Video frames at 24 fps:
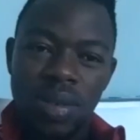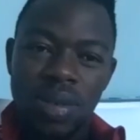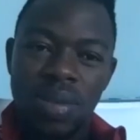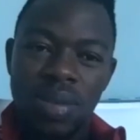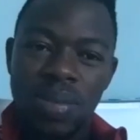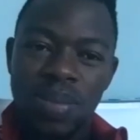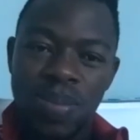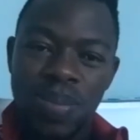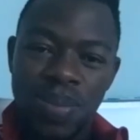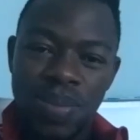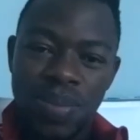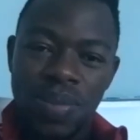
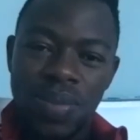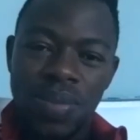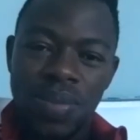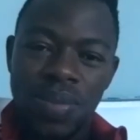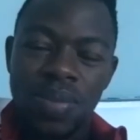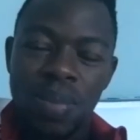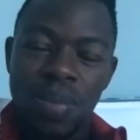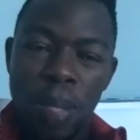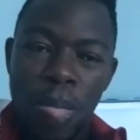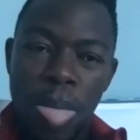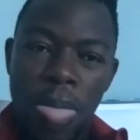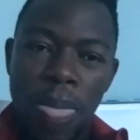I think
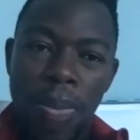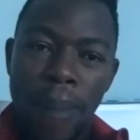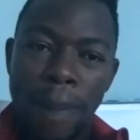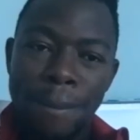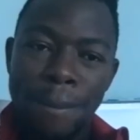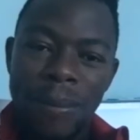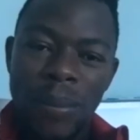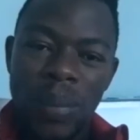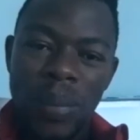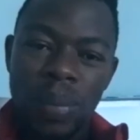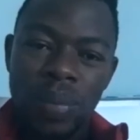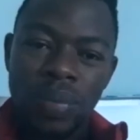that's
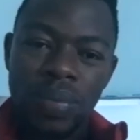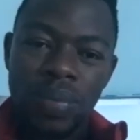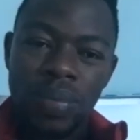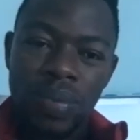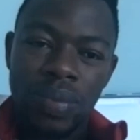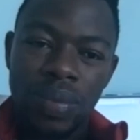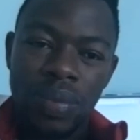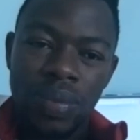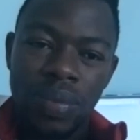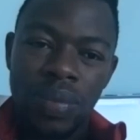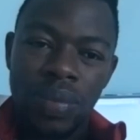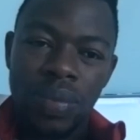that's
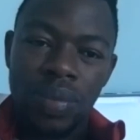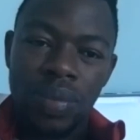it sounds